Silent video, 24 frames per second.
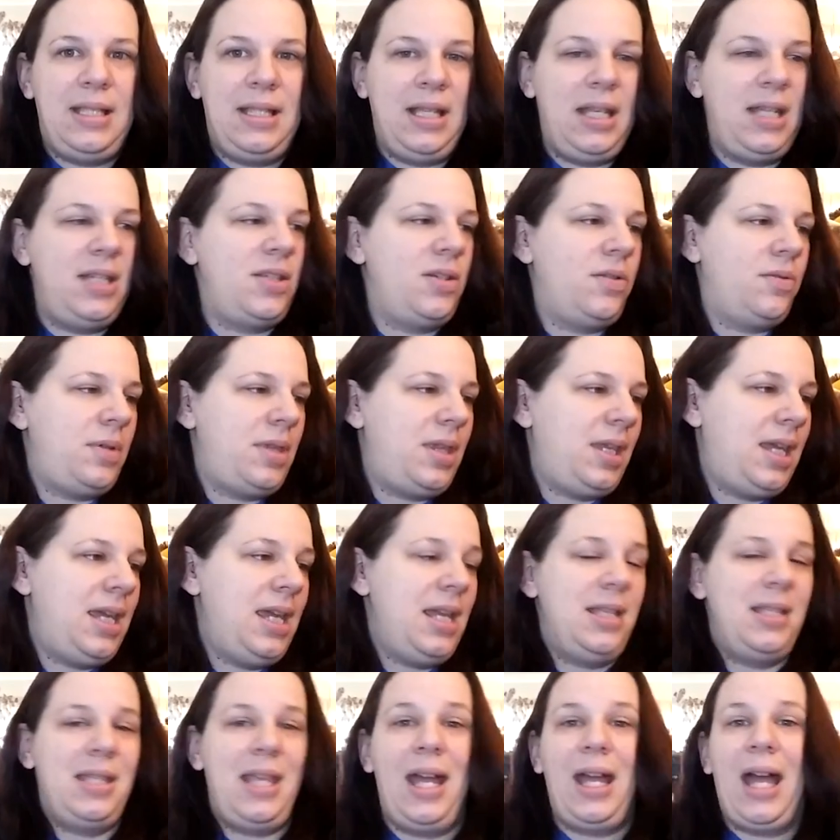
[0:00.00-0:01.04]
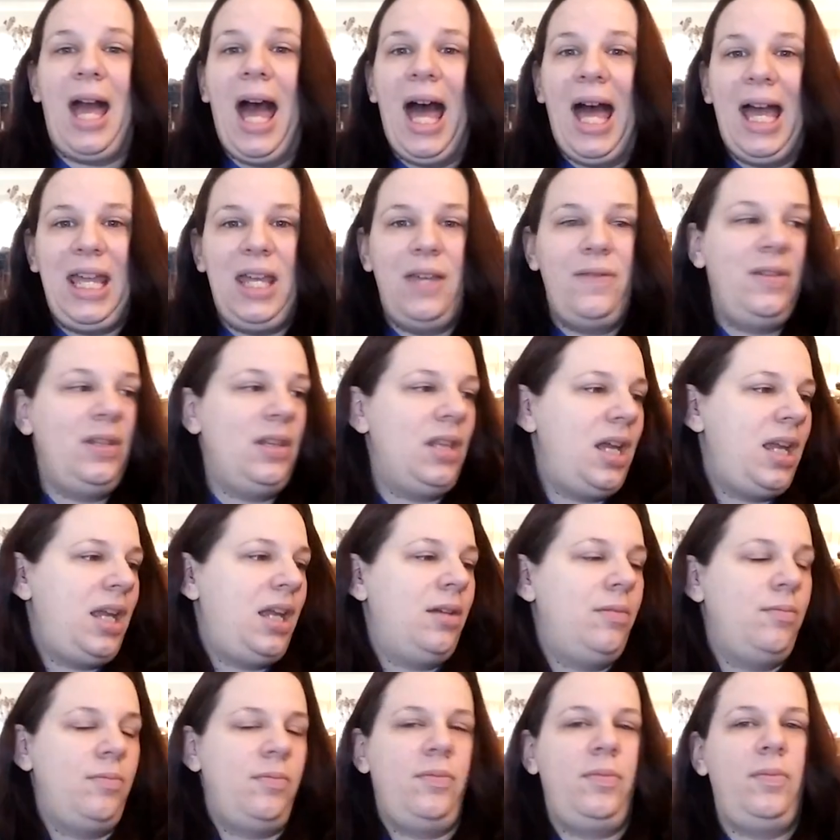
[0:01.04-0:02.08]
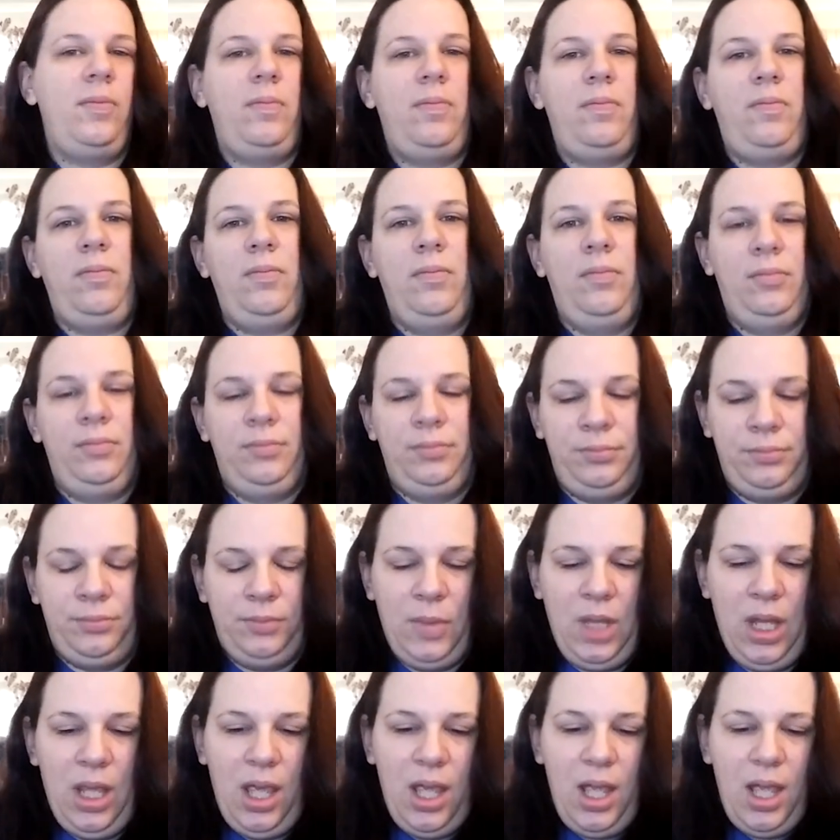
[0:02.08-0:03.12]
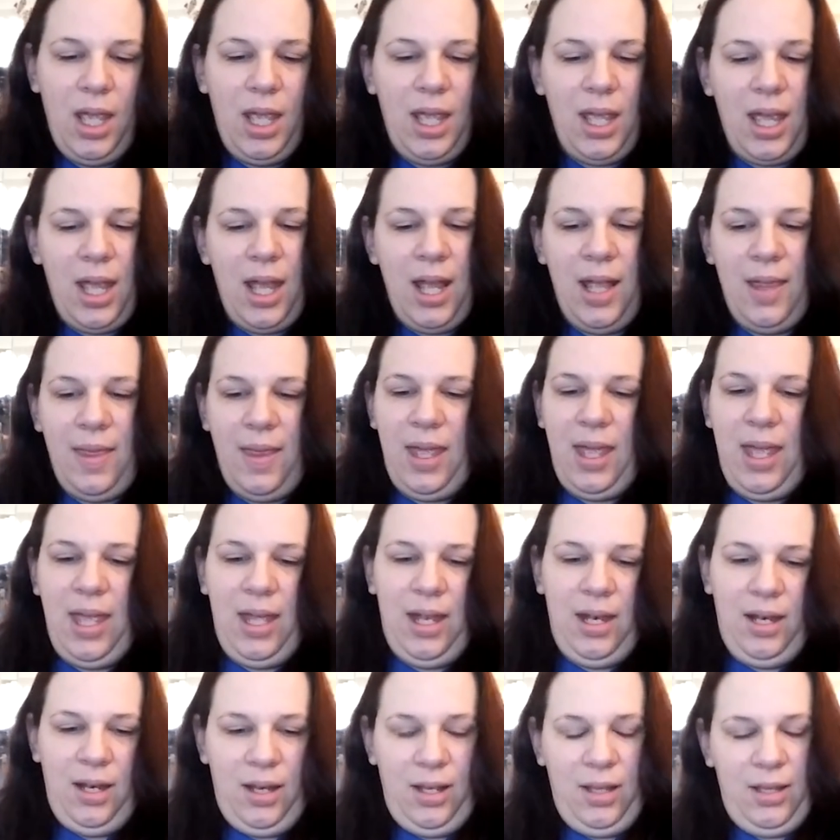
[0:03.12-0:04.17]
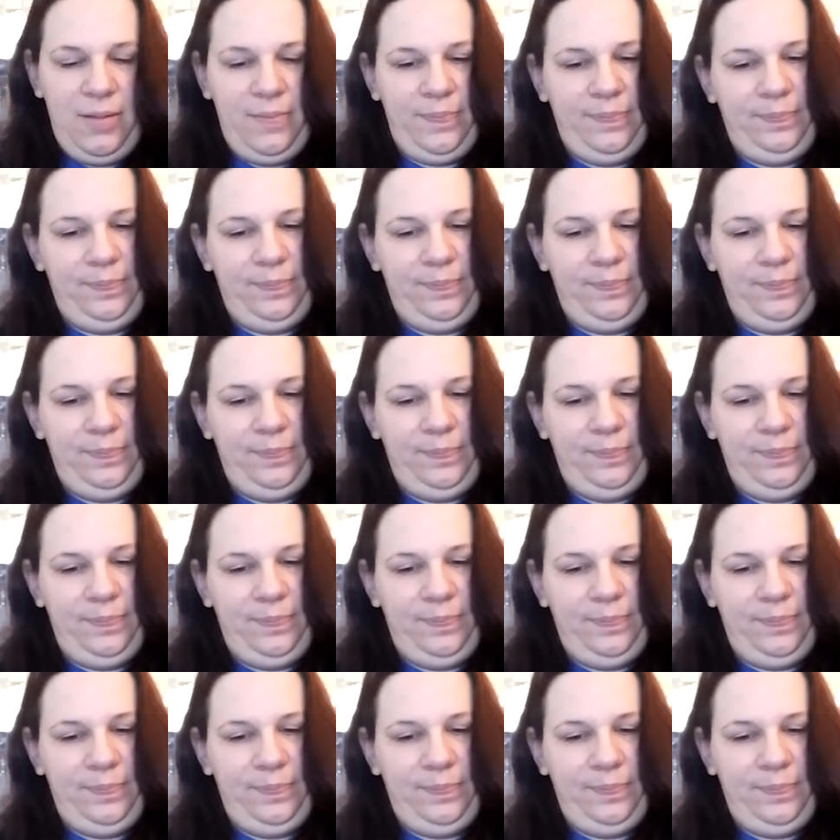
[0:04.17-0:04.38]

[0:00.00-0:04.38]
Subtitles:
It's nicer with the kids. Heck, I even like them. And then